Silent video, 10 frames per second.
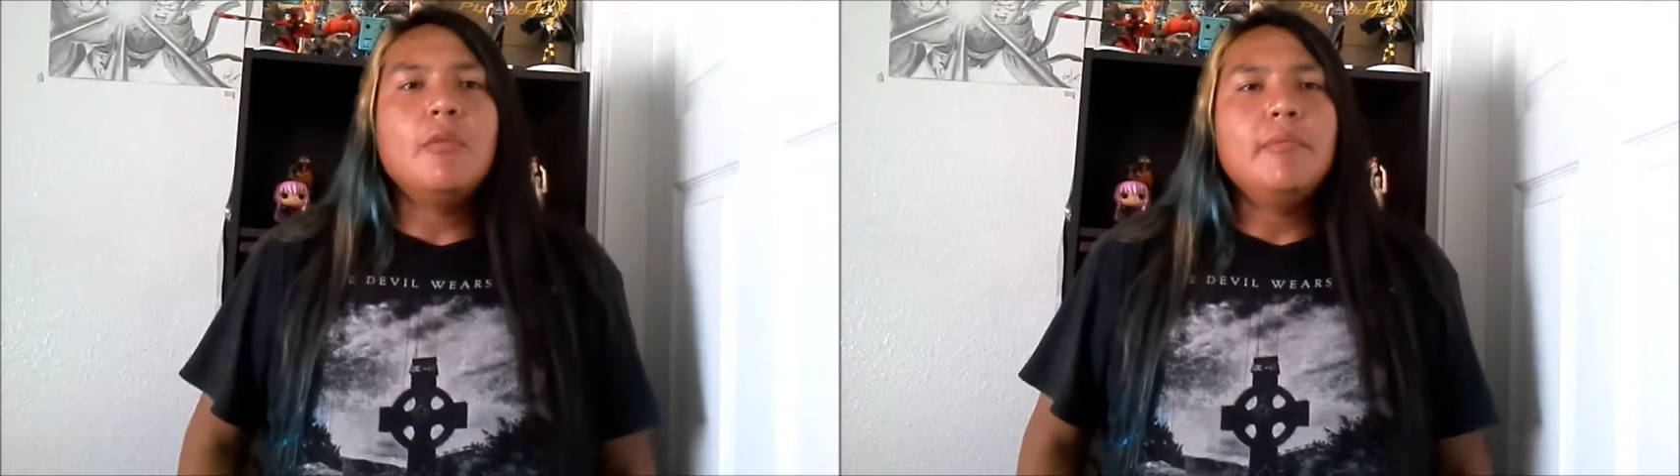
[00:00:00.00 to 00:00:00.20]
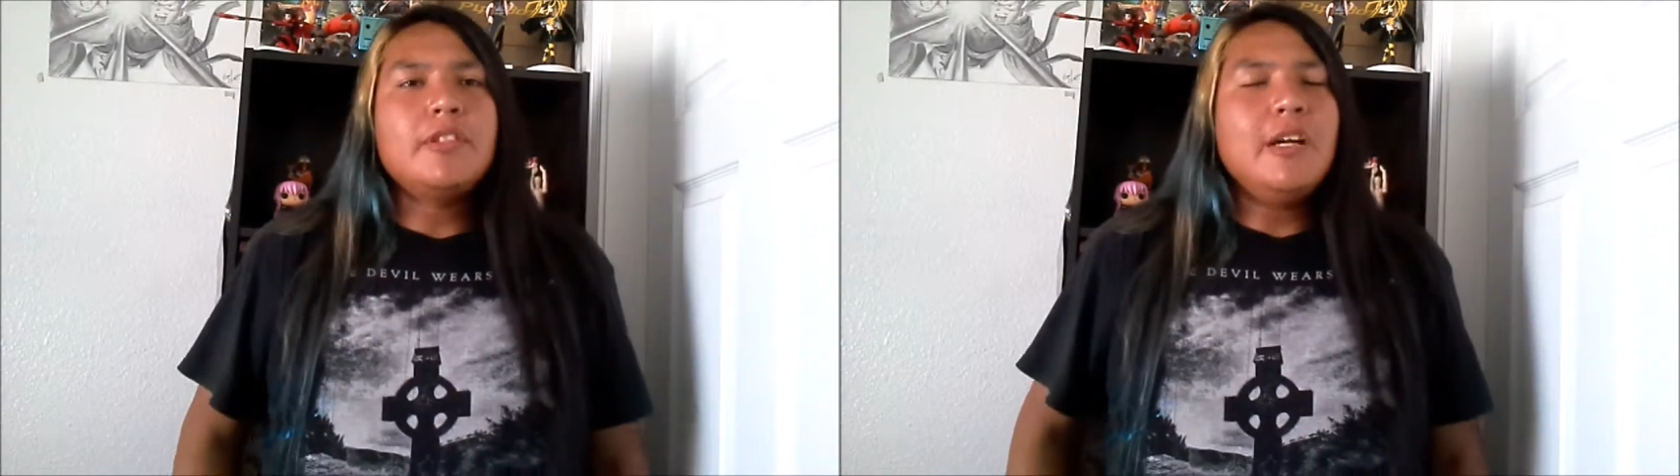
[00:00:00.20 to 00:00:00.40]

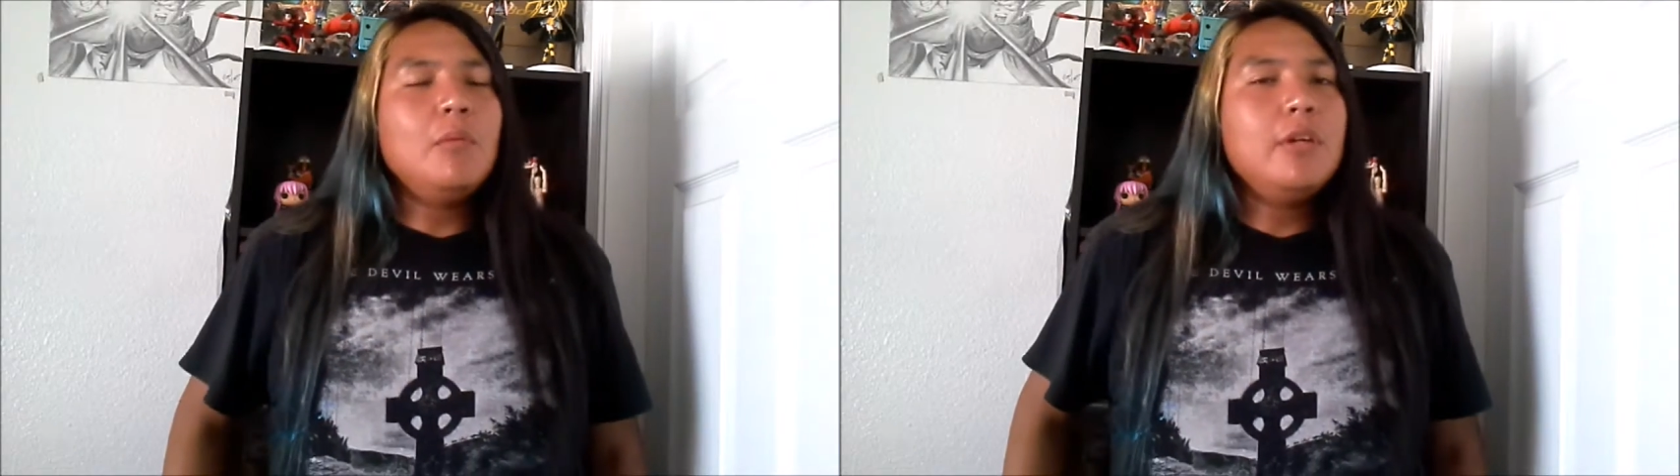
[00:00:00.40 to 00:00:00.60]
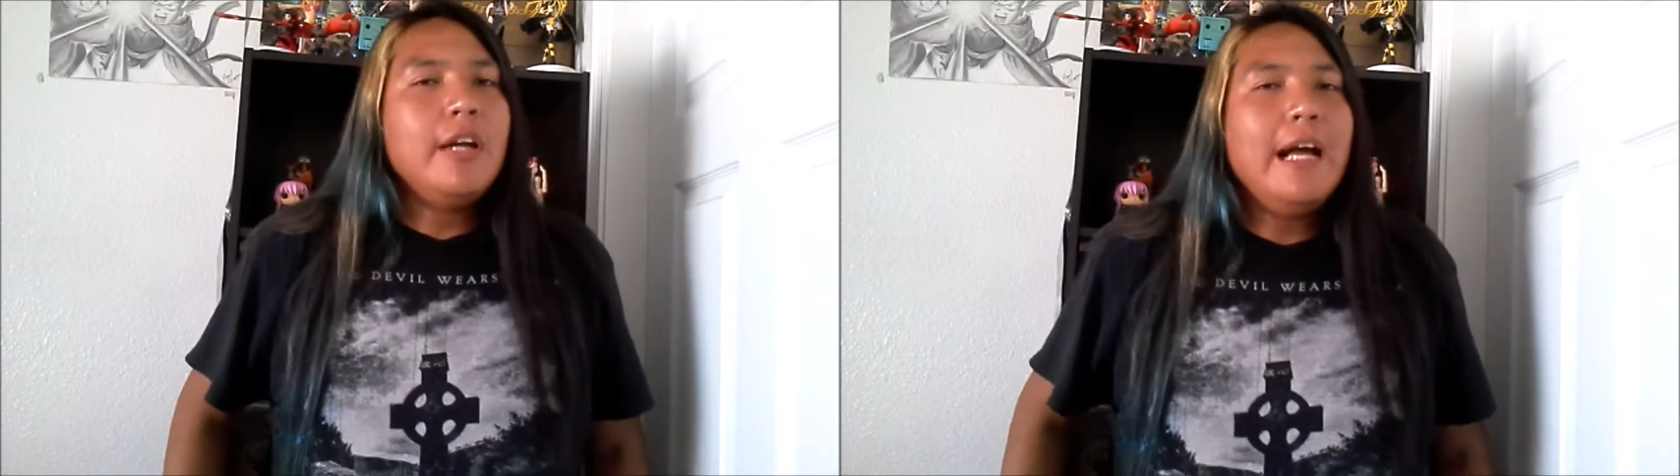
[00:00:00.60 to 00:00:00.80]
I'm trying
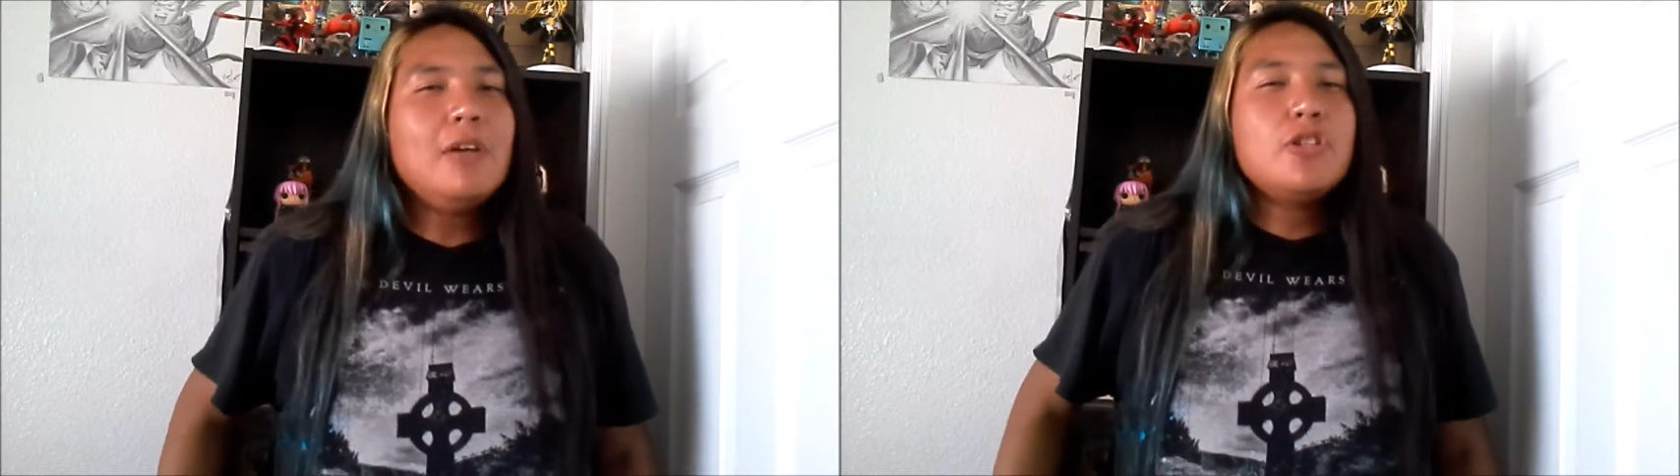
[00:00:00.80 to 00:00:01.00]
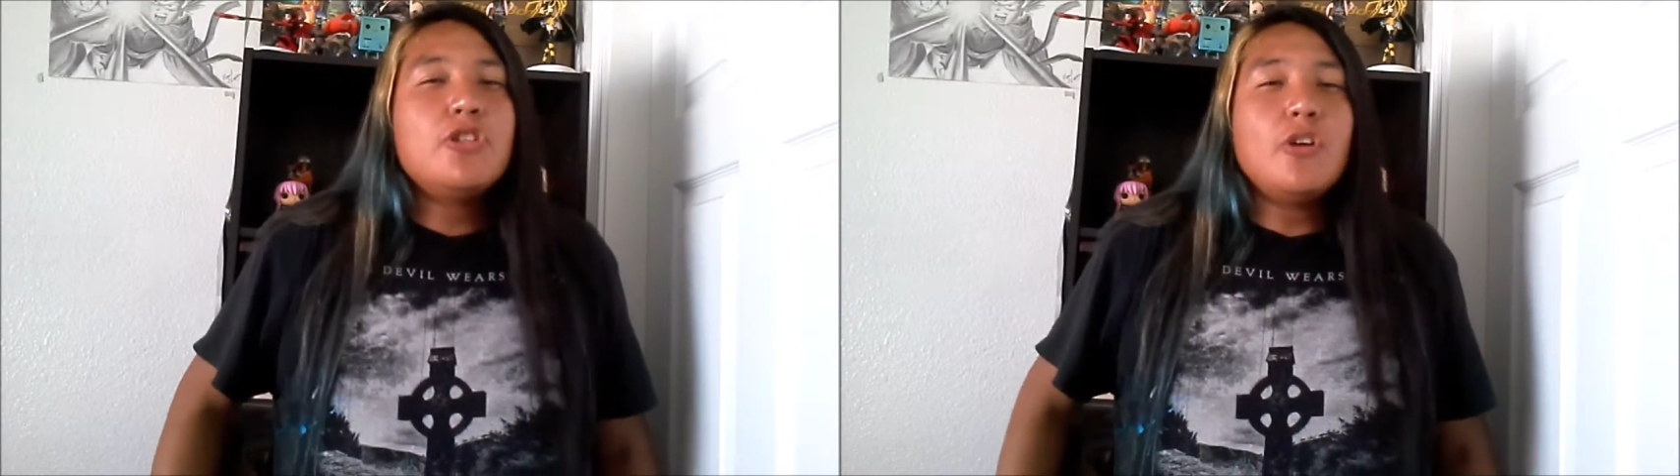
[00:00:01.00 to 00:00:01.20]
to wonder
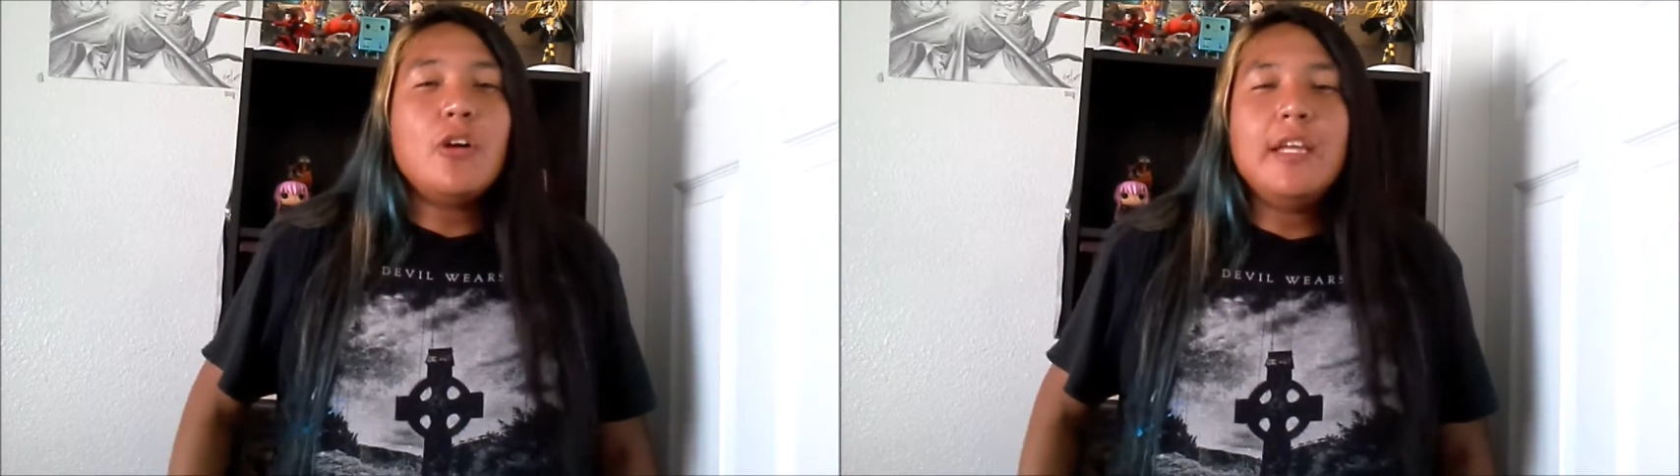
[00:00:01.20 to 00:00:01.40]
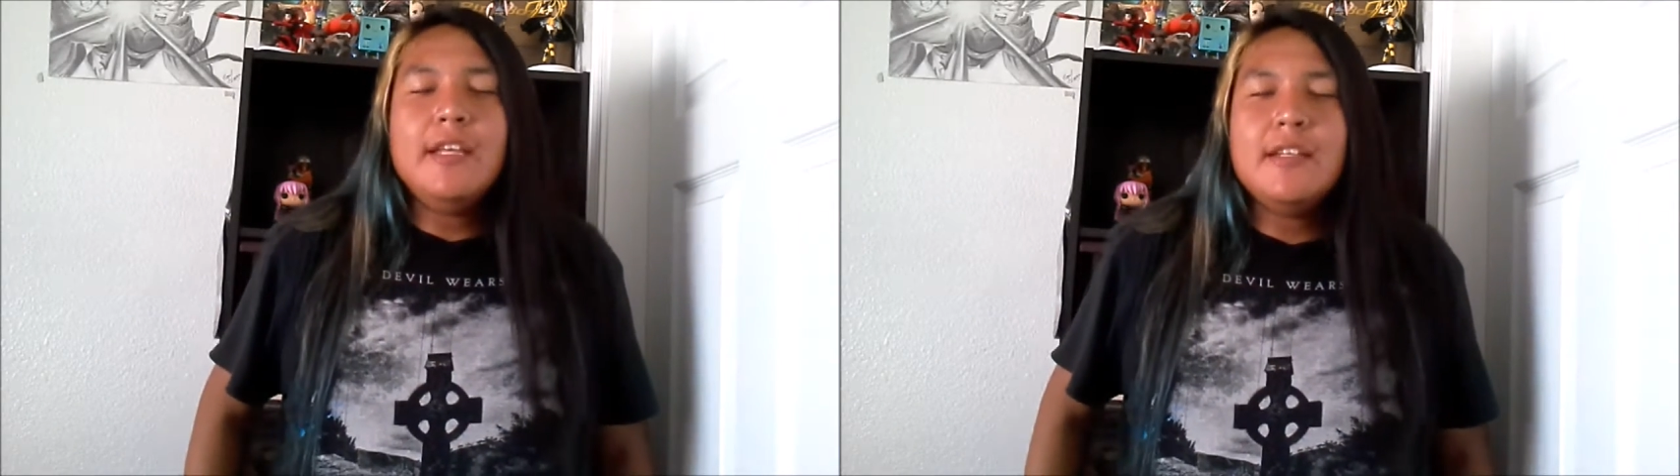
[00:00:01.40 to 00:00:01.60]
how
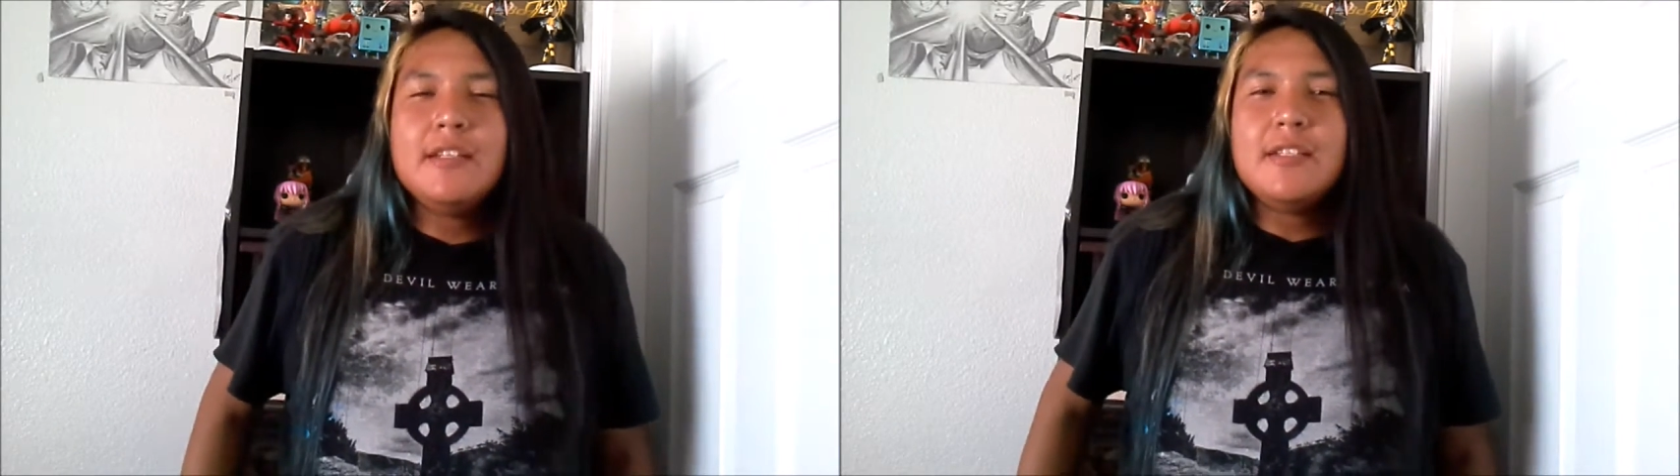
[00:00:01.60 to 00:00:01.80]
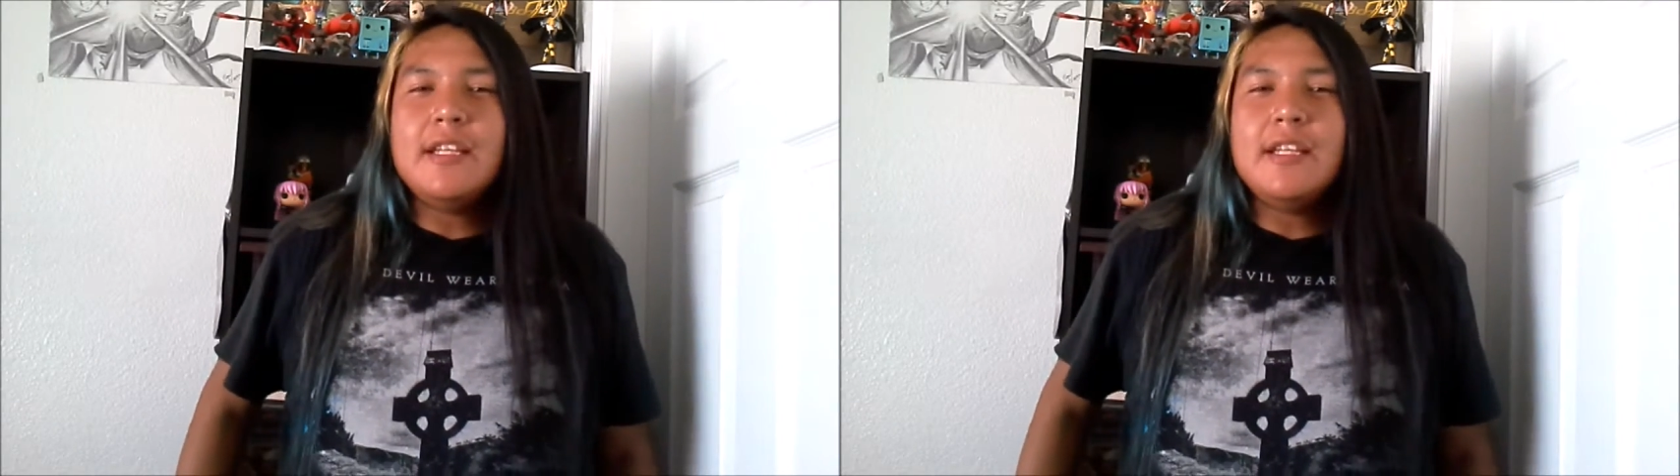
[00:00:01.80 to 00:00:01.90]
strong he is.